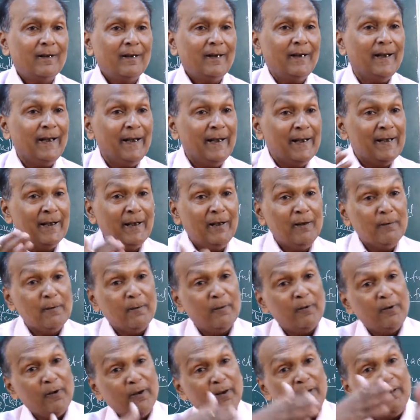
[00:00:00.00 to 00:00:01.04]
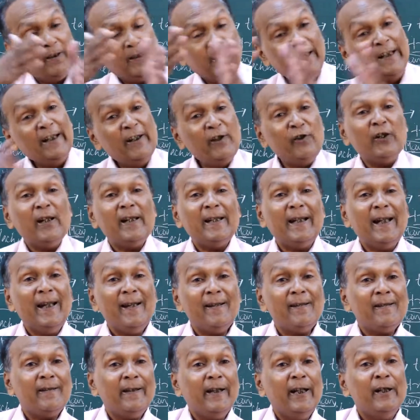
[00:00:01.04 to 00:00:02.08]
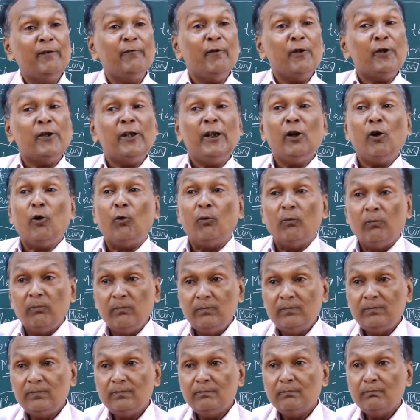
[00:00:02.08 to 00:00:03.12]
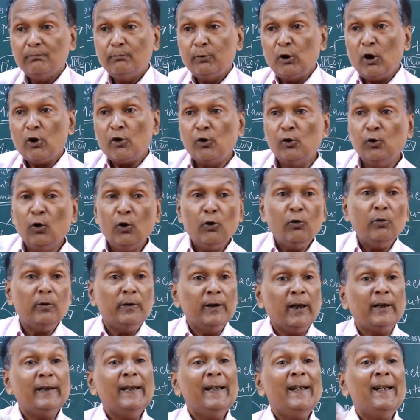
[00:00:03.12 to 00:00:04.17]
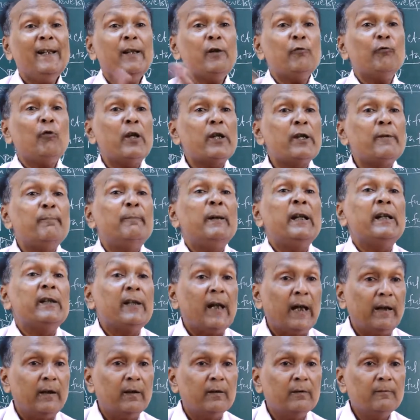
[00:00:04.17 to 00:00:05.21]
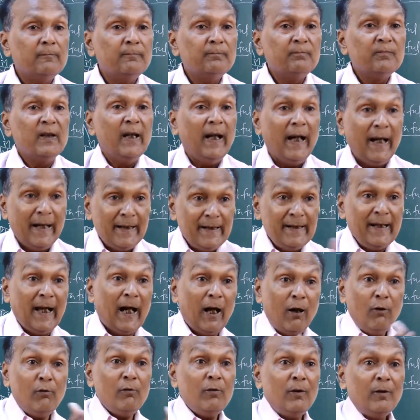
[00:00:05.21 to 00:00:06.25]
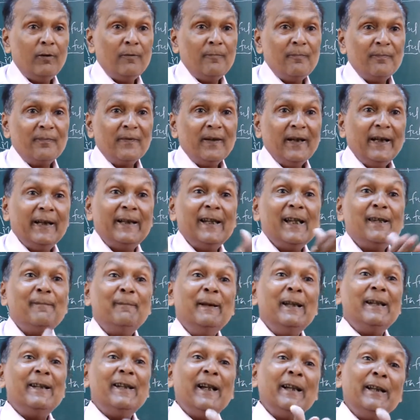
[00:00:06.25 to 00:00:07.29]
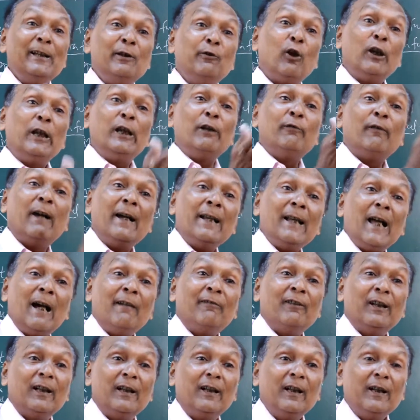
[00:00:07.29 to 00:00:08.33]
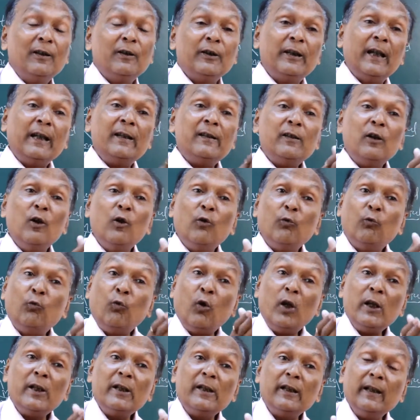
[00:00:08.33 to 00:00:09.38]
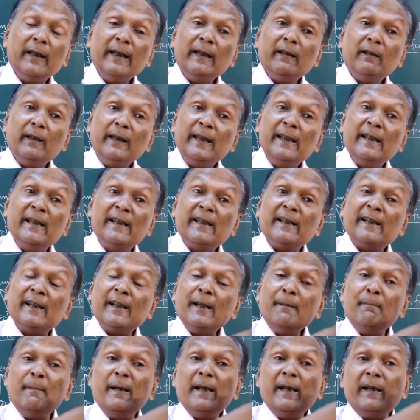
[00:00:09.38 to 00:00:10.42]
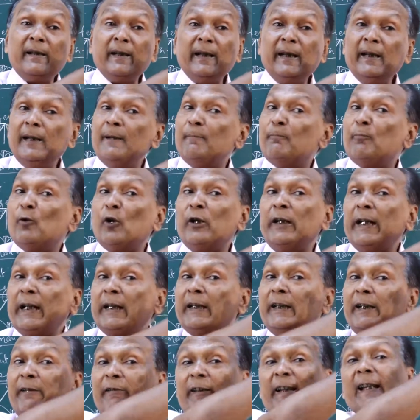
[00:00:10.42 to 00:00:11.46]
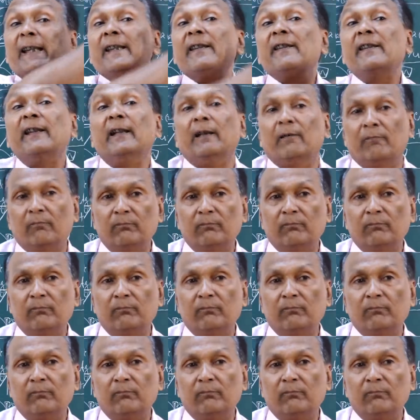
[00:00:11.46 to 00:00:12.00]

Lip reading: in the initial case it was 0, because nothing was being done, and now it is being done in only 1 hour. That what increment in productivity is there?